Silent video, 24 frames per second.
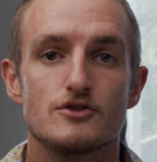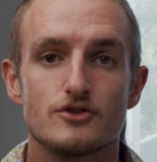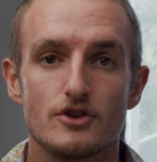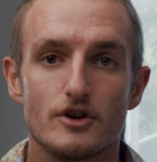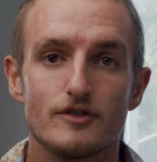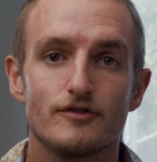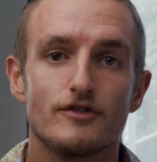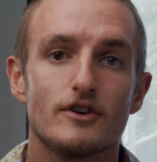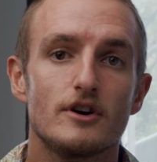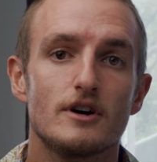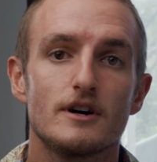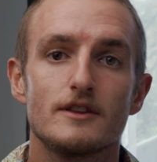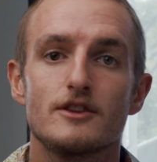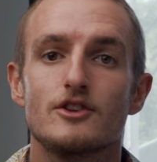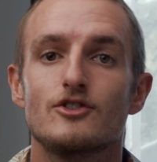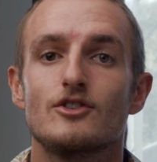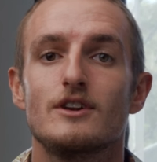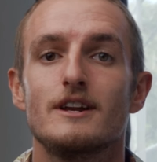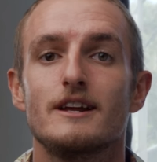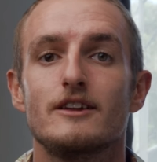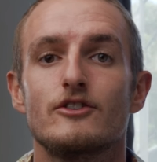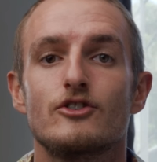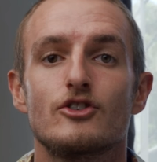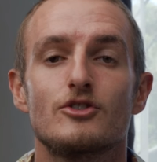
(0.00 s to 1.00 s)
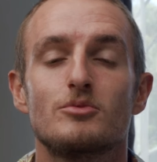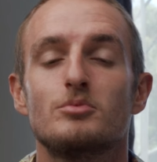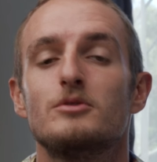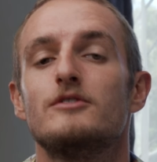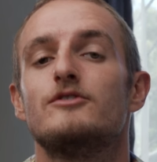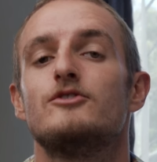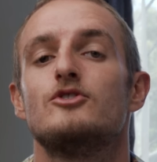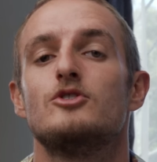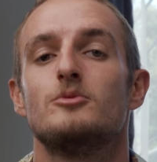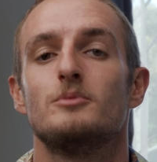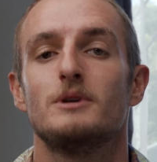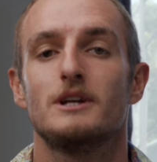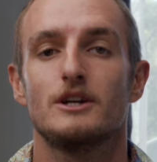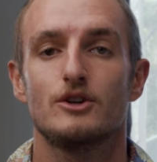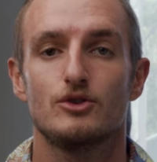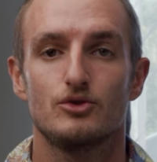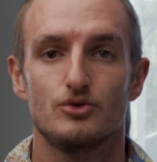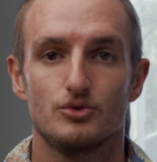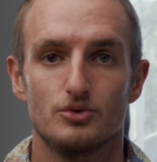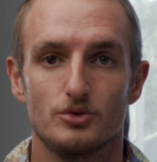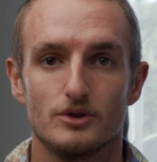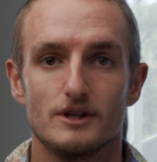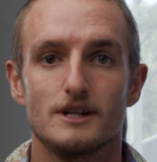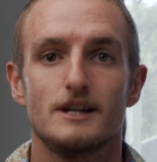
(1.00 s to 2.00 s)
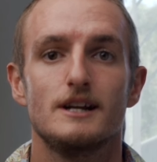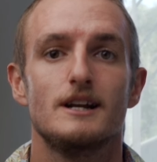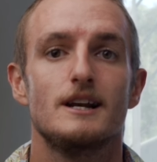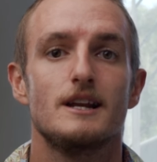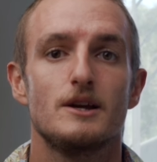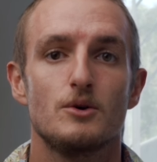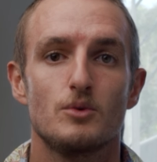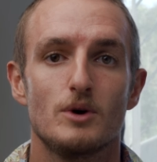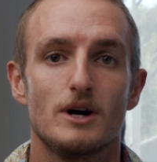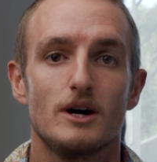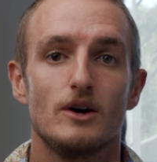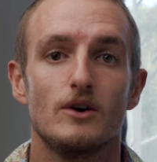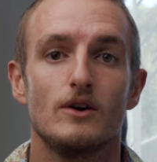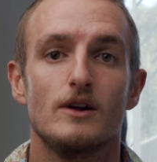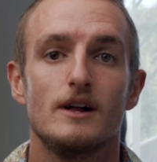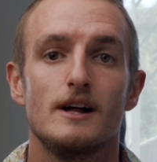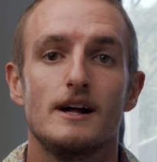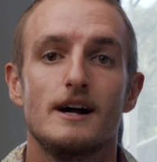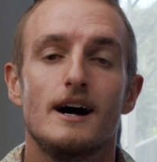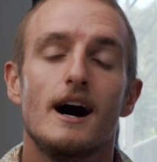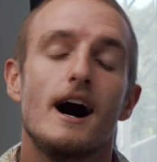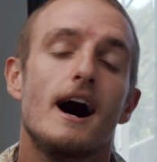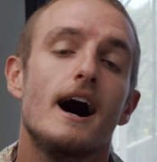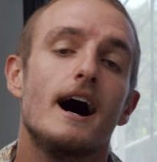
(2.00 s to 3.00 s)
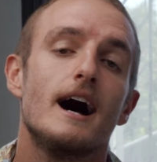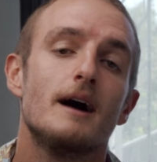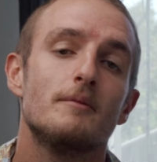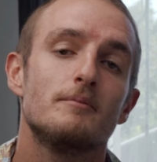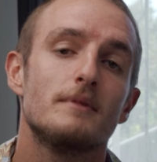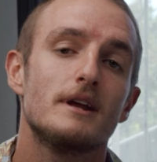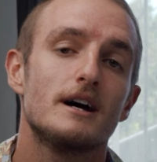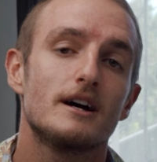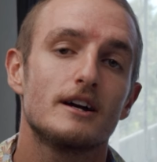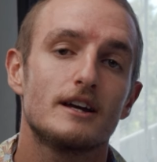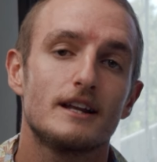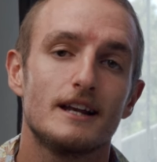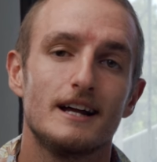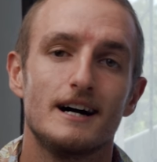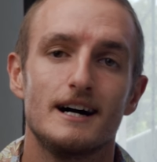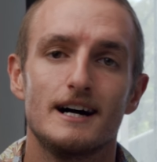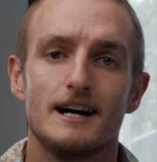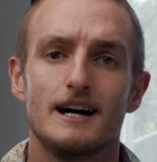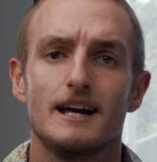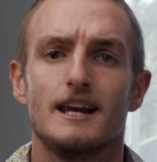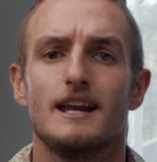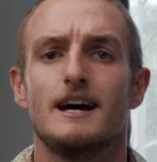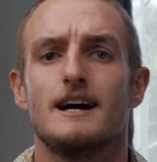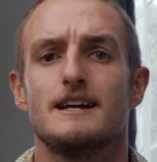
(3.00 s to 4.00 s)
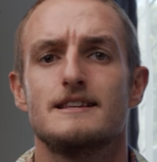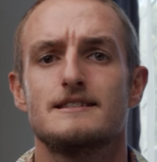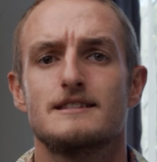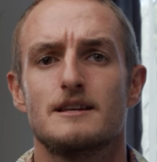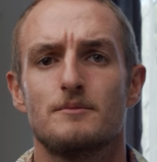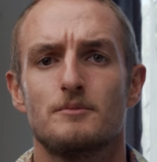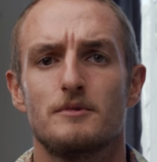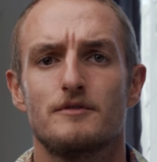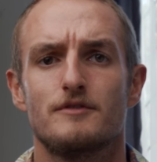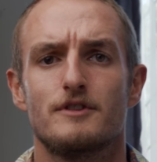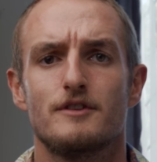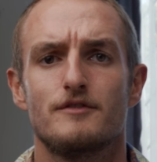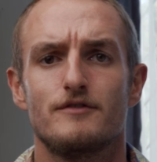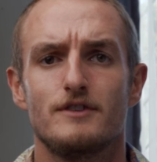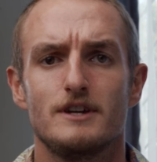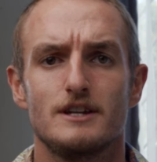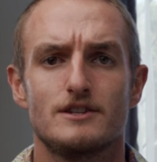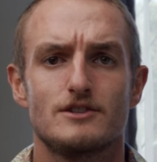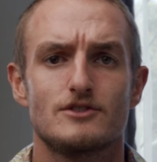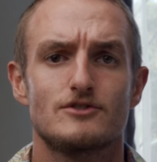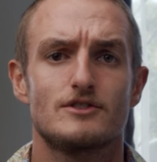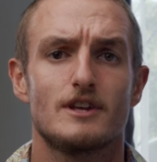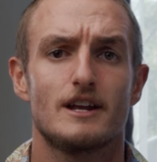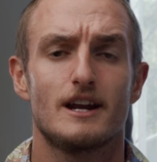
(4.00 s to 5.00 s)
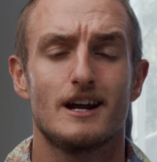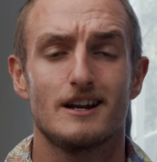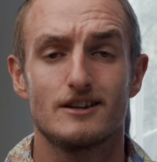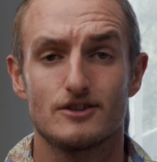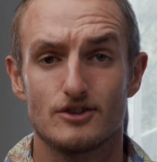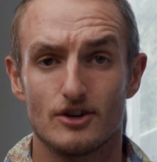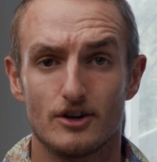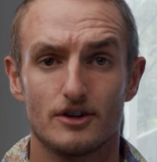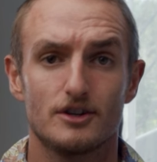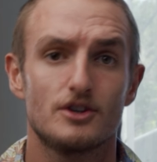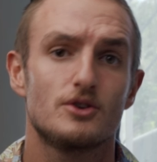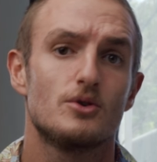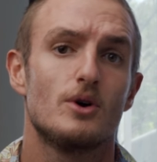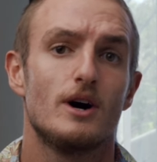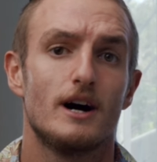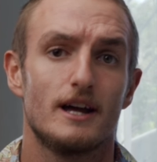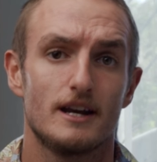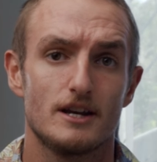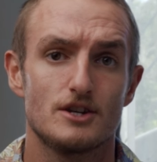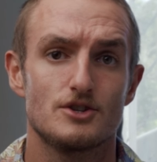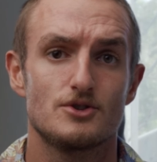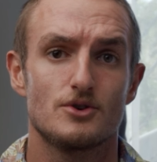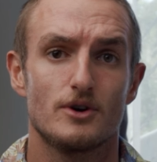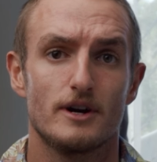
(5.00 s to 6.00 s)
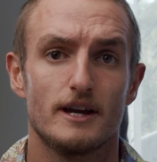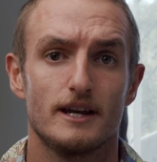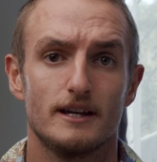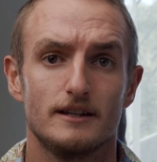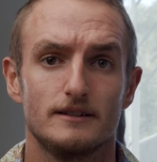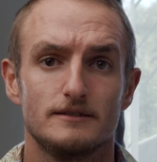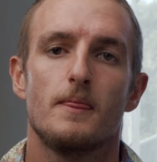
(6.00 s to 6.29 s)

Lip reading: So far, this lens is performing really well. I am now going to highlight some of the features that I don't quite enjoy.